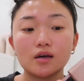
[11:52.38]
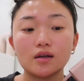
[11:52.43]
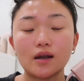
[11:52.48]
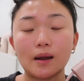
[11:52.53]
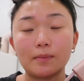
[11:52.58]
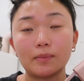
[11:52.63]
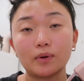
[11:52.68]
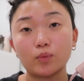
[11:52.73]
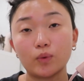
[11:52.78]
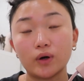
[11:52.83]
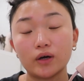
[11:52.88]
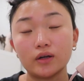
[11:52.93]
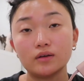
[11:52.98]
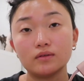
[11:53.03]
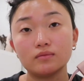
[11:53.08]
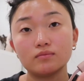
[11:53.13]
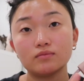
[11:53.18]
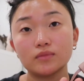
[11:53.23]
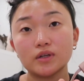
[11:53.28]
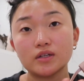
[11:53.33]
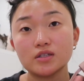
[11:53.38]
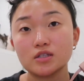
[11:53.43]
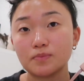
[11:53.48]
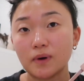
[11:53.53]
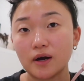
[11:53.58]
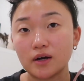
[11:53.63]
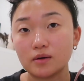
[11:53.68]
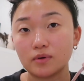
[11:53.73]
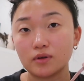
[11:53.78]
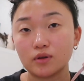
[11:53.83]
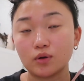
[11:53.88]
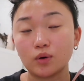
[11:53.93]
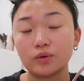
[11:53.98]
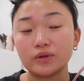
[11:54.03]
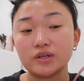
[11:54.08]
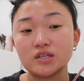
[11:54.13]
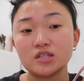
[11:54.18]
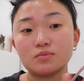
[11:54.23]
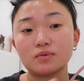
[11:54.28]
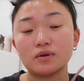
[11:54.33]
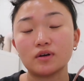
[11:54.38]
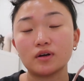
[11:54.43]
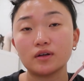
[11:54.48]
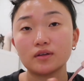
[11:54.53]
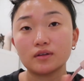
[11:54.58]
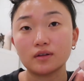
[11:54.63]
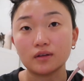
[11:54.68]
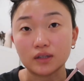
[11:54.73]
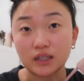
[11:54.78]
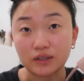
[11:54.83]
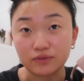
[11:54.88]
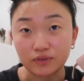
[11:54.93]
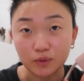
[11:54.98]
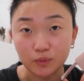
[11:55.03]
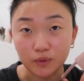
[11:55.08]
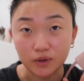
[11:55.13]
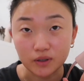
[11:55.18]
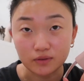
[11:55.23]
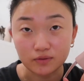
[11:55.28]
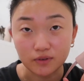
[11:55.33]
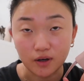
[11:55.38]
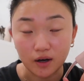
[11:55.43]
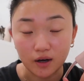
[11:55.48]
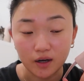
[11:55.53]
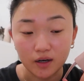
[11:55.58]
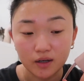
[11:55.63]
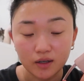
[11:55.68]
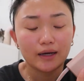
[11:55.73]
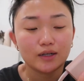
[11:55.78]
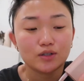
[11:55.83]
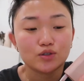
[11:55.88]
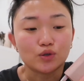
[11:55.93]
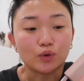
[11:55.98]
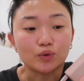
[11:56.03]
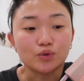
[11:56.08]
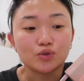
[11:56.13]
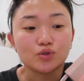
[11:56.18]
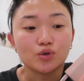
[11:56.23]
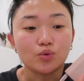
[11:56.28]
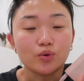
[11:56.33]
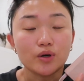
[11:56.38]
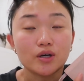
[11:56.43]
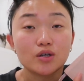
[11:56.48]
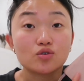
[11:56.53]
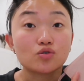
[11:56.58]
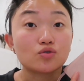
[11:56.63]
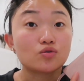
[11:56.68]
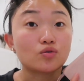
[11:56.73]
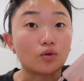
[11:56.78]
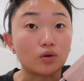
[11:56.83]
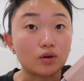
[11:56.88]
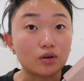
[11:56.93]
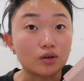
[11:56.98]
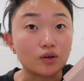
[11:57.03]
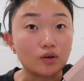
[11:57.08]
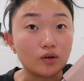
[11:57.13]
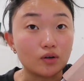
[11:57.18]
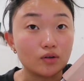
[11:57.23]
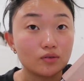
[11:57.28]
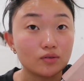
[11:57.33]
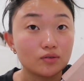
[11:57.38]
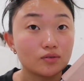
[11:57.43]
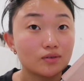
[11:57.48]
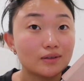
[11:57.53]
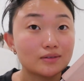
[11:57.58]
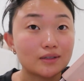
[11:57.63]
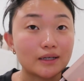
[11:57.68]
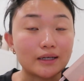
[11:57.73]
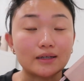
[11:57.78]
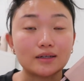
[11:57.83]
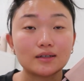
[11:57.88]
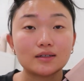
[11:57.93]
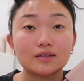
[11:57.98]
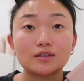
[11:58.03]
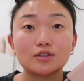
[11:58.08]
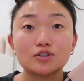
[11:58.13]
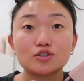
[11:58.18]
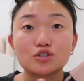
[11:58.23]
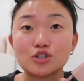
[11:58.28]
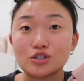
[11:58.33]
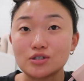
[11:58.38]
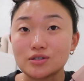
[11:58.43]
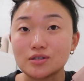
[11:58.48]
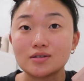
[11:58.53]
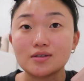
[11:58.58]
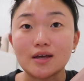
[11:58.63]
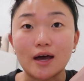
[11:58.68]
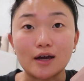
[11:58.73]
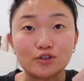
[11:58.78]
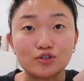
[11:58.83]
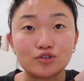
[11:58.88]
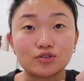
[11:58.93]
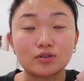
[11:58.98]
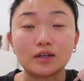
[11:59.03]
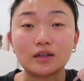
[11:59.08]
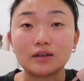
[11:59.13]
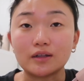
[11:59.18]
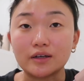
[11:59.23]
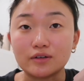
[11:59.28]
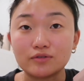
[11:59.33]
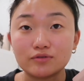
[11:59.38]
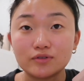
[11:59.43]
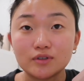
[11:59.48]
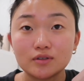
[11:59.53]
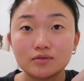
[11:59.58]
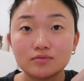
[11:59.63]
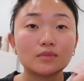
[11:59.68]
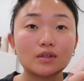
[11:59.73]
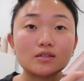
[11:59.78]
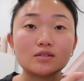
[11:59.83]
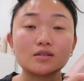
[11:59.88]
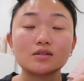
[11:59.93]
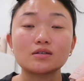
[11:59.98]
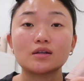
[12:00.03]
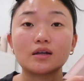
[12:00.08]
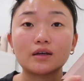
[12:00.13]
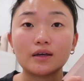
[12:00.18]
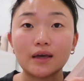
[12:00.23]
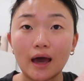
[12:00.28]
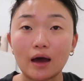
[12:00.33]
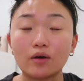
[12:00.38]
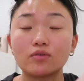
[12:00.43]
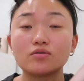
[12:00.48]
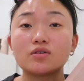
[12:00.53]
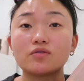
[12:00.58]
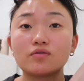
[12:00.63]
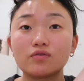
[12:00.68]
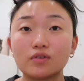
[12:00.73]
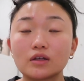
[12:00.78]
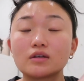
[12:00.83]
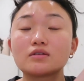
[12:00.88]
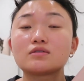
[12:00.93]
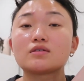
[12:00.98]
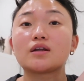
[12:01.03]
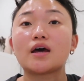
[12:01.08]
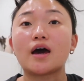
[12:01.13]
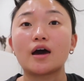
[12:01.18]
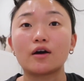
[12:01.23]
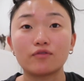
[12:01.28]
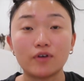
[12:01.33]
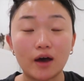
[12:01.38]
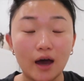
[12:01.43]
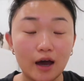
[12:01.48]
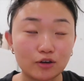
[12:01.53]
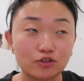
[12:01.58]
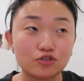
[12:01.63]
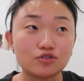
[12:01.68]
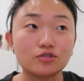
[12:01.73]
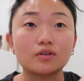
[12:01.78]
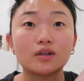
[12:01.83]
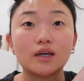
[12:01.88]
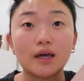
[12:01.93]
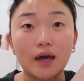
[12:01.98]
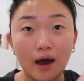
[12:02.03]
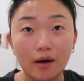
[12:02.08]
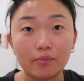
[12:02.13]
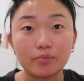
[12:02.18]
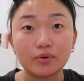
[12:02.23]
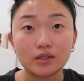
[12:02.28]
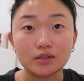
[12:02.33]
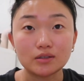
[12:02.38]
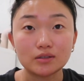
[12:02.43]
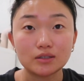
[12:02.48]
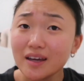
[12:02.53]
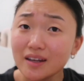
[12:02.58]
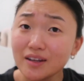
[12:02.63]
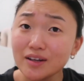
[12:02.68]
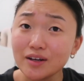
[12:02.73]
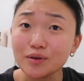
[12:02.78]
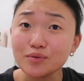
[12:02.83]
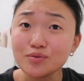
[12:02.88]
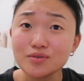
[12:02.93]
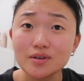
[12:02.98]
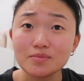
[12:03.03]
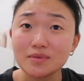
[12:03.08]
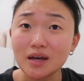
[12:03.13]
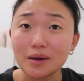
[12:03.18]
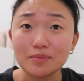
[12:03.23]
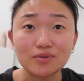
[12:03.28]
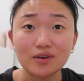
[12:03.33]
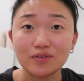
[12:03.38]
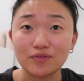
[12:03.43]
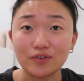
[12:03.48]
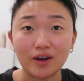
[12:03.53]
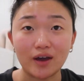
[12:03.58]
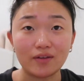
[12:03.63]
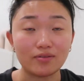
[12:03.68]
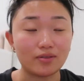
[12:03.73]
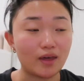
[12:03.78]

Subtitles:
number one, inspired by the Holy Spirit, the living word of God, and it's also historical. Like, Jesus actually lived. This is an account of things that have actually happened. And you know, sometimes I forget